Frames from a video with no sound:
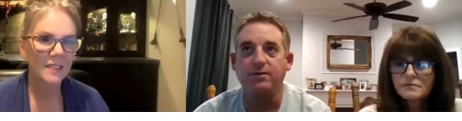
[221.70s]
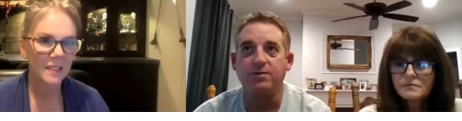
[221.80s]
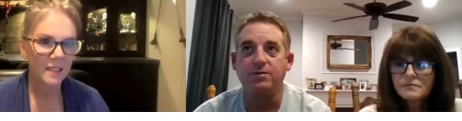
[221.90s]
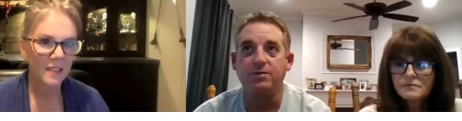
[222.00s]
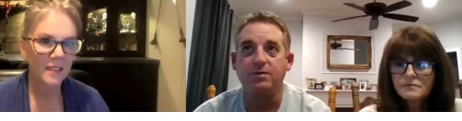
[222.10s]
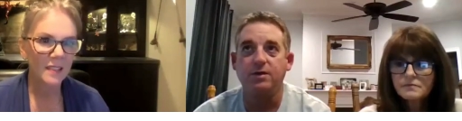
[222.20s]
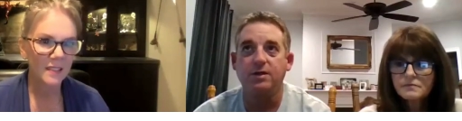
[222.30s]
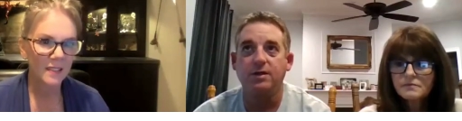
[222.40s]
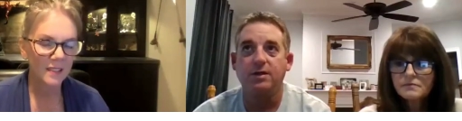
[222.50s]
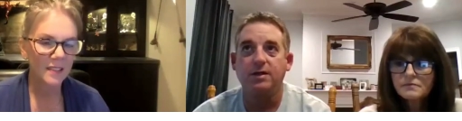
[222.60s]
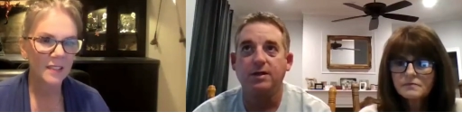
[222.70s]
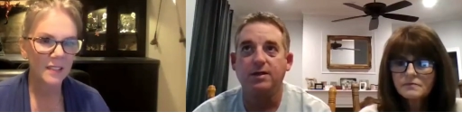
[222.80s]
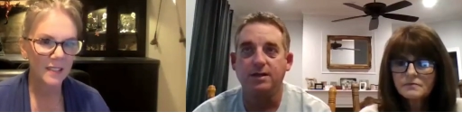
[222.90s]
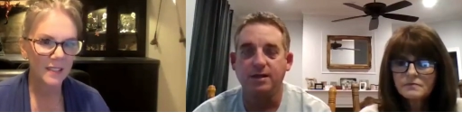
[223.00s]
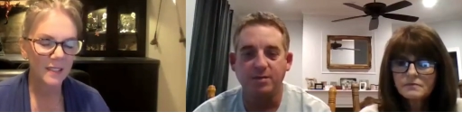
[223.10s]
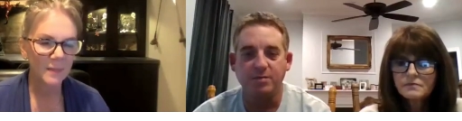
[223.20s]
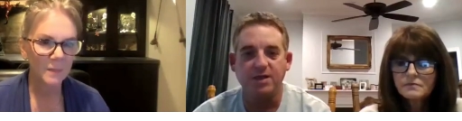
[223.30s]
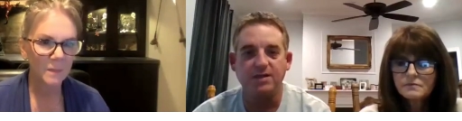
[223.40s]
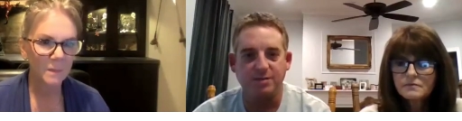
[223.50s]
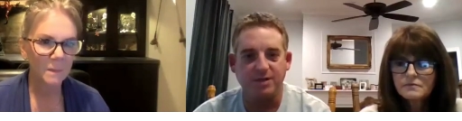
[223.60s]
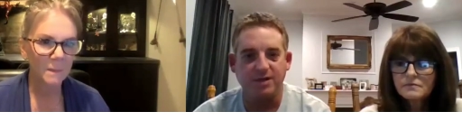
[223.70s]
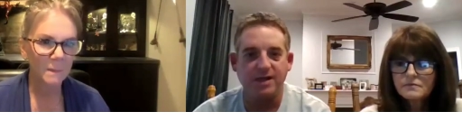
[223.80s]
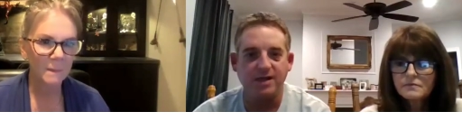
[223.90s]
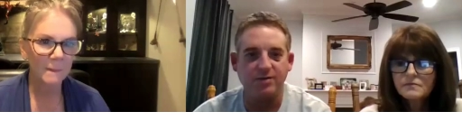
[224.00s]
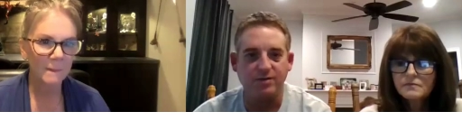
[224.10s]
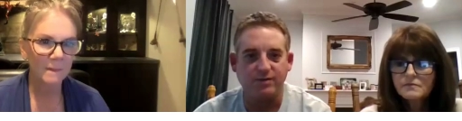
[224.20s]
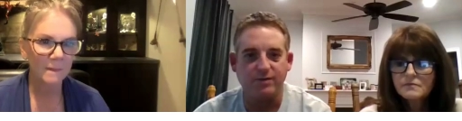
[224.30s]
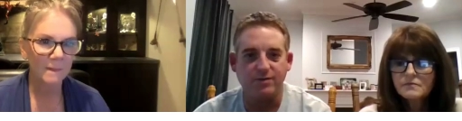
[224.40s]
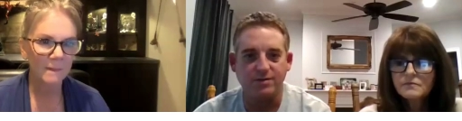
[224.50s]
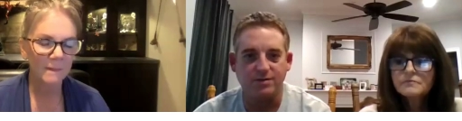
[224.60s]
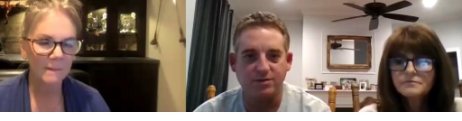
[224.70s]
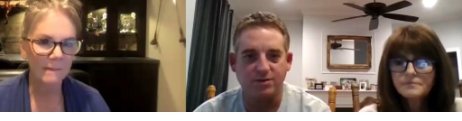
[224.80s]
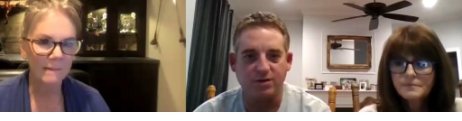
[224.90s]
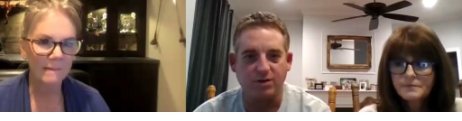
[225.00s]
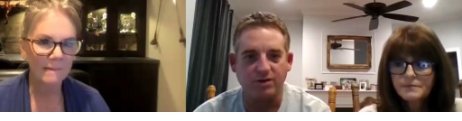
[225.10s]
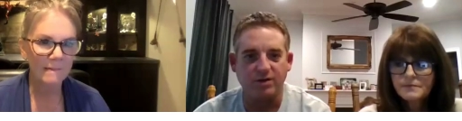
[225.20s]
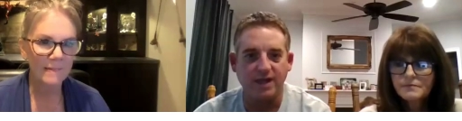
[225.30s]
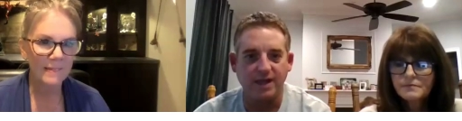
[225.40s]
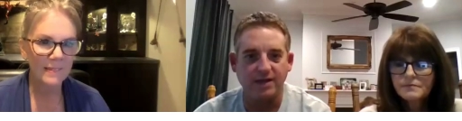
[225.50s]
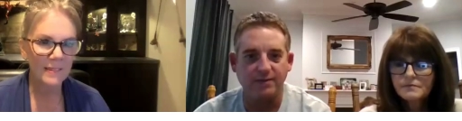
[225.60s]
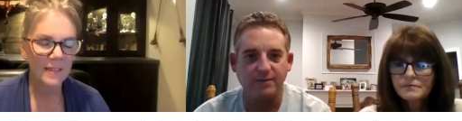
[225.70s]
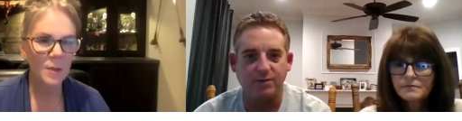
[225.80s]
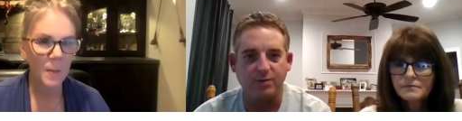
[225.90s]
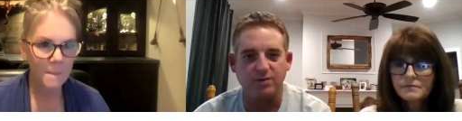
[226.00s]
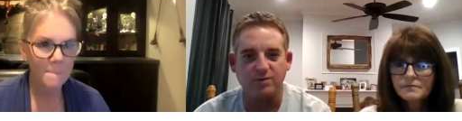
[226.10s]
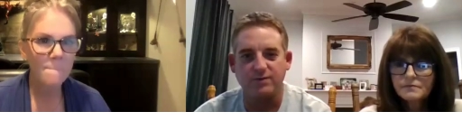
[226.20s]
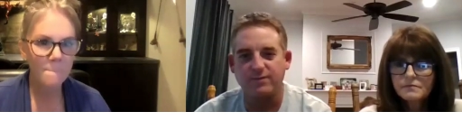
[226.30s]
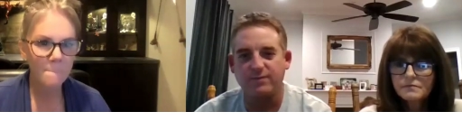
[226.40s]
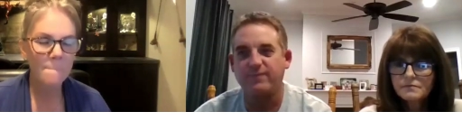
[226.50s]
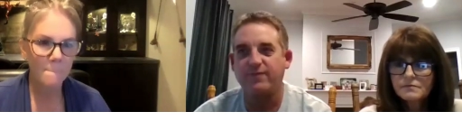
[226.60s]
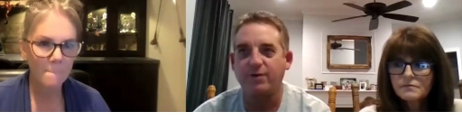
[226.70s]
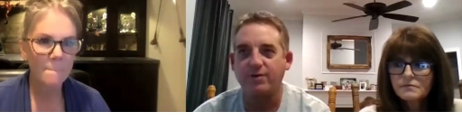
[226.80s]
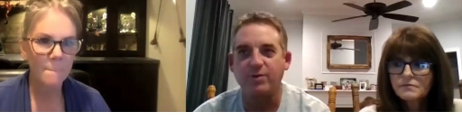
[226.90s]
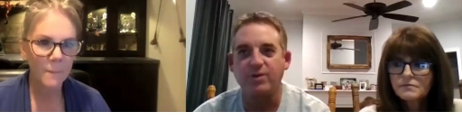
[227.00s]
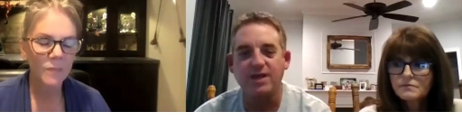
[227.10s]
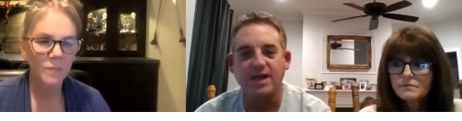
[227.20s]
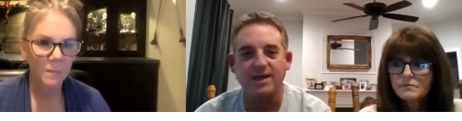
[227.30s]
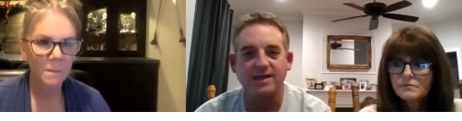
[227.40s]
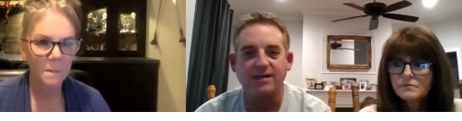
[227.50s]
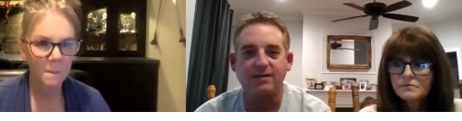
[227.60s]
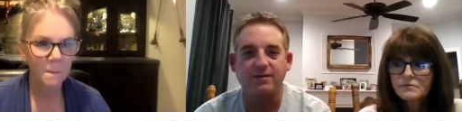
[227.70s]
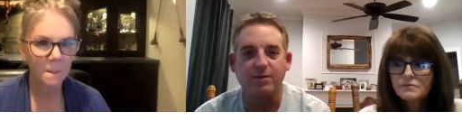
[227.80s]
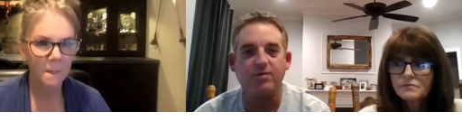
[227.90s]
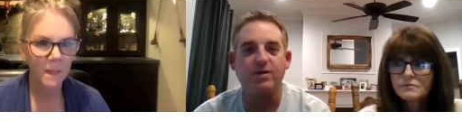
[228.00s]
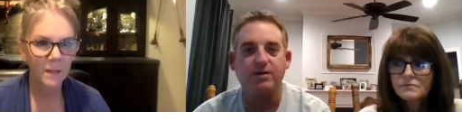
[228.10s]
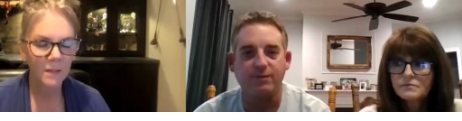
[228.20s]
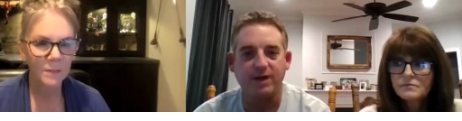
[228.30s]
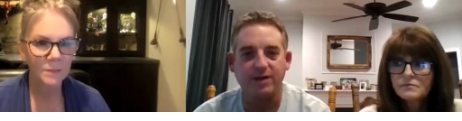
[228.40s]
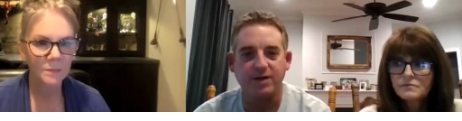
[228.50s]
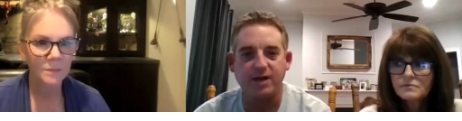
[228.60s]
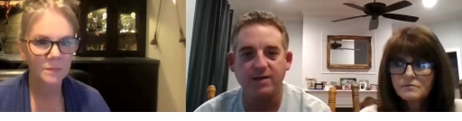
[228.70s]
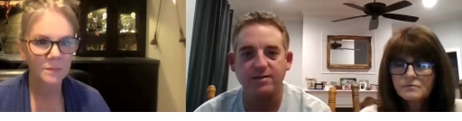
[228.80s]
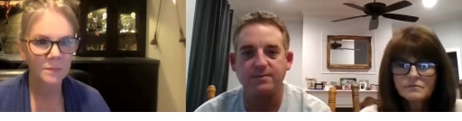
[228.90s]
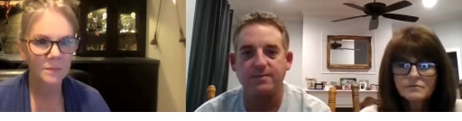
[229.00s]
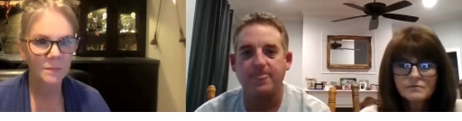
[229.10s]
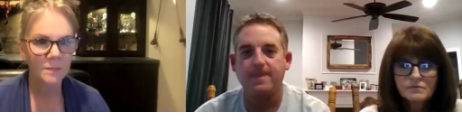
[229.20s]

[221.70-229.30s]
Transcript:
Speaker 1: you in the future is it can be intimidating when you first start looking at it or flirting with the idea of owning a franchise.